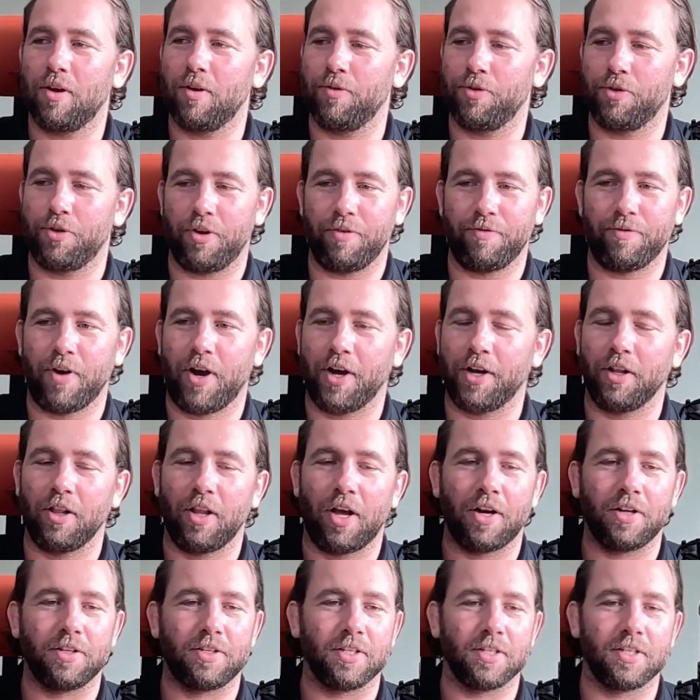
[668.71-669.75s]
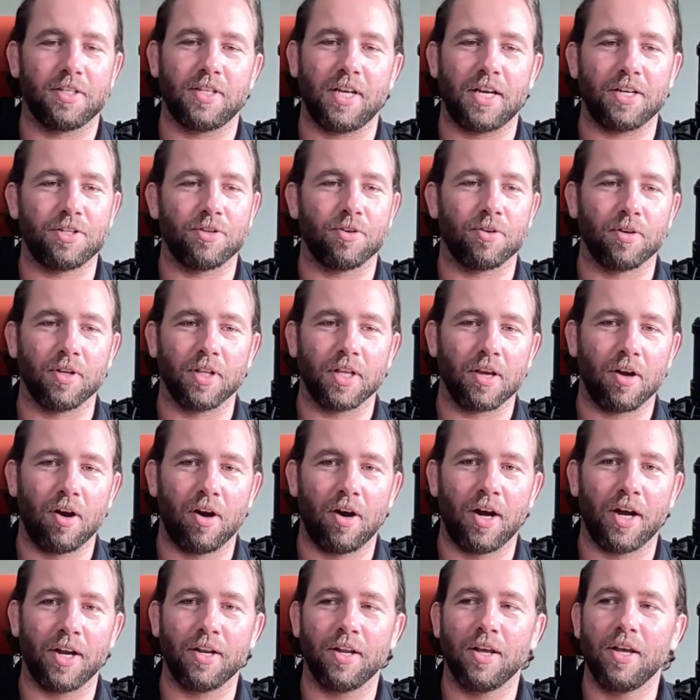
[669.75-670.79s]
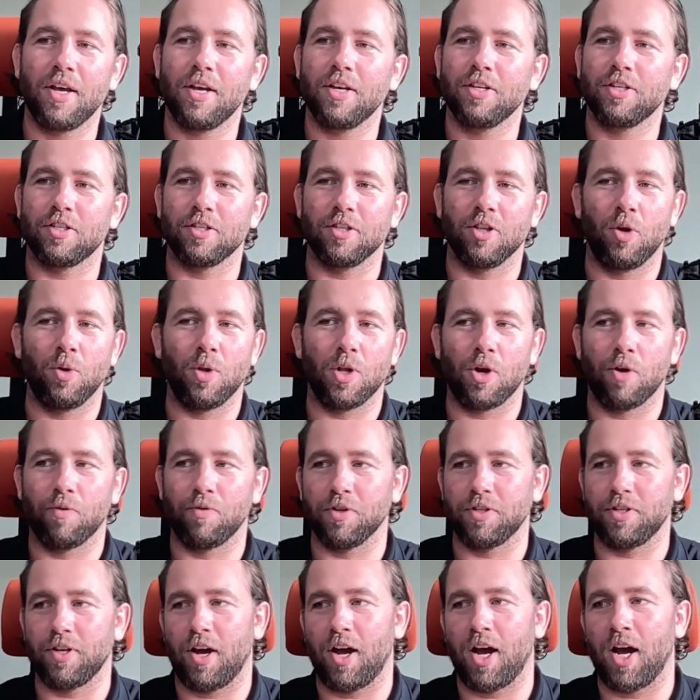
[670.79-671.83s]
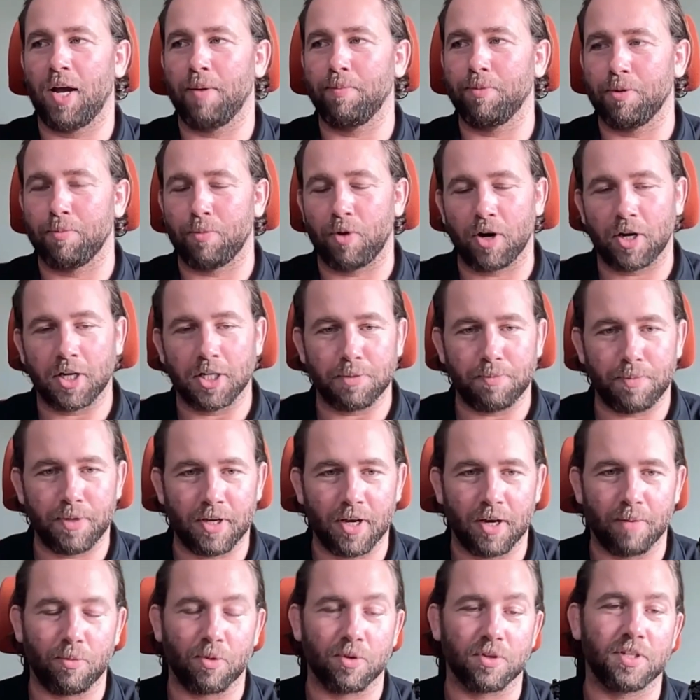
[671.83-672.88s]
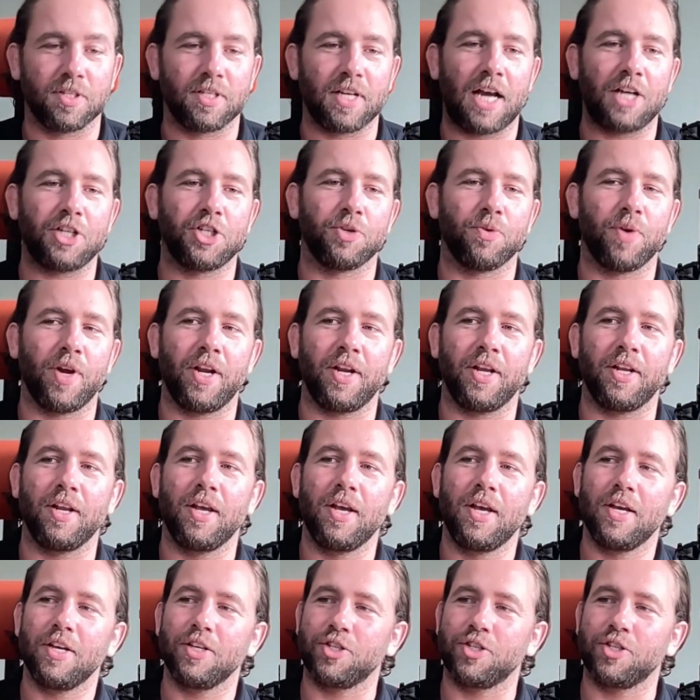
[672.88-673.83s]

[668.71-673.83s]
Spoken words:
They find a lot of success early on. Slowly over time, the markets become more saturated.